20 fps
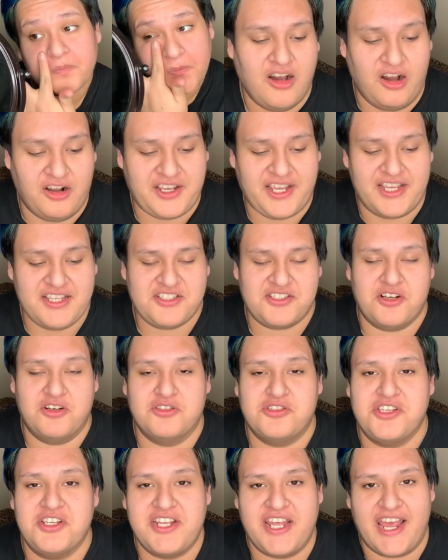Okay, so
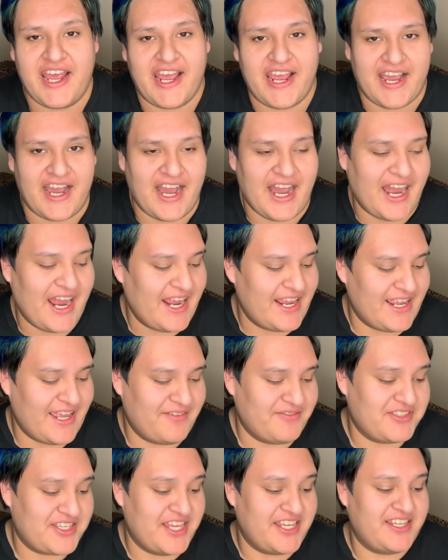today I
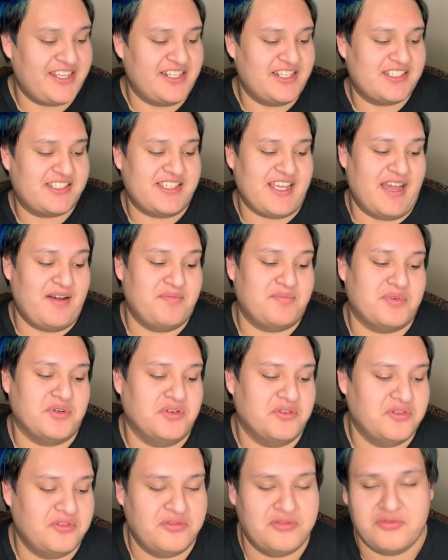am taking a
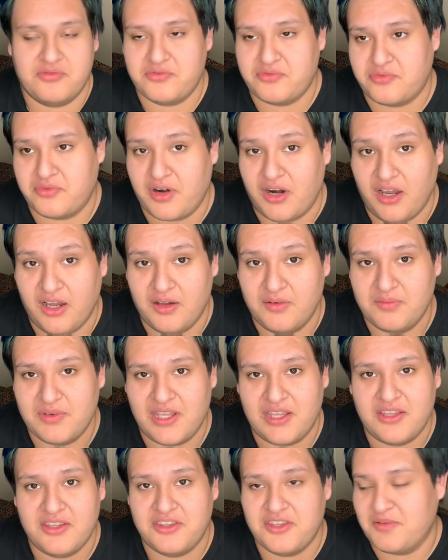sample from
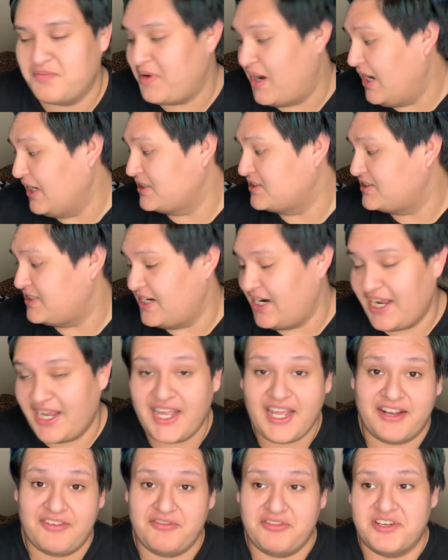the box that I
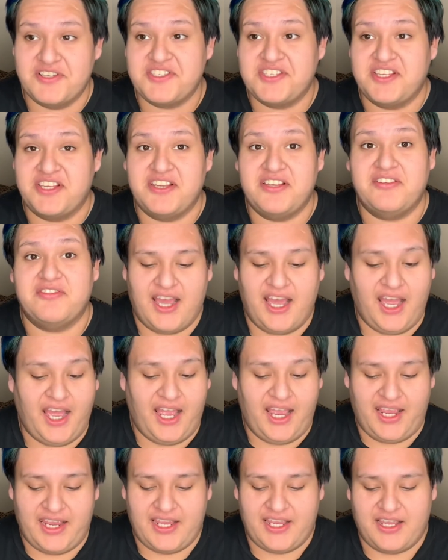had received.
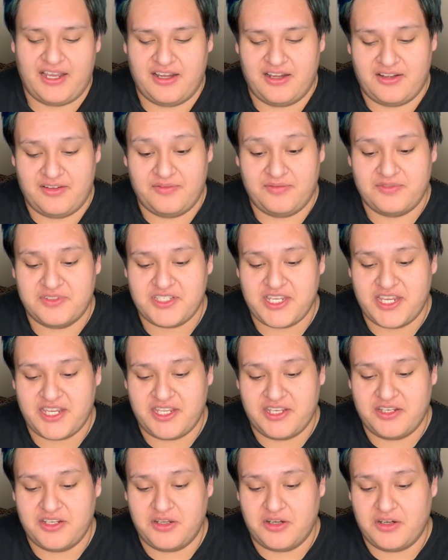I am
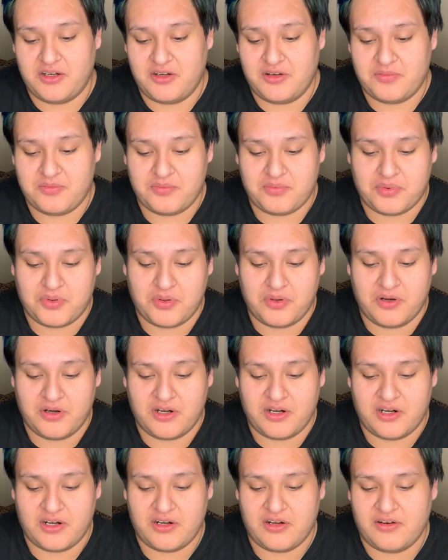taking the
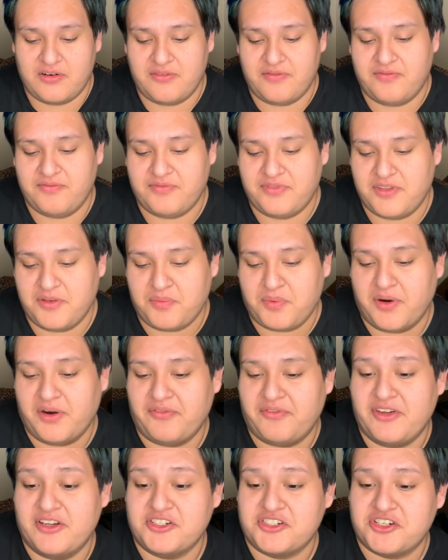
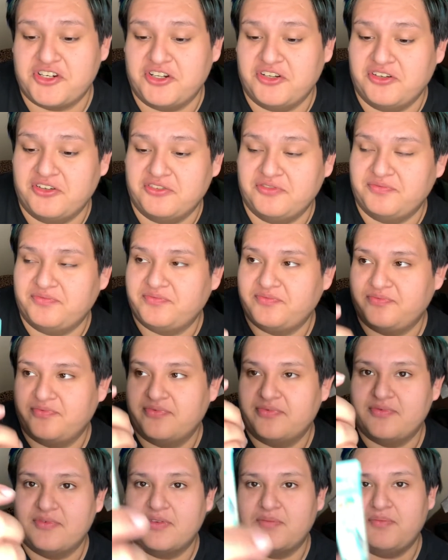Professional
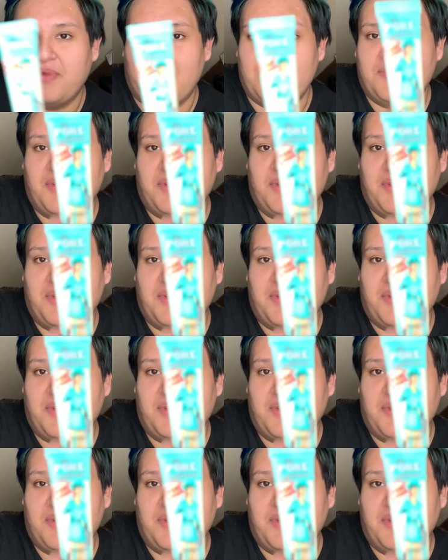by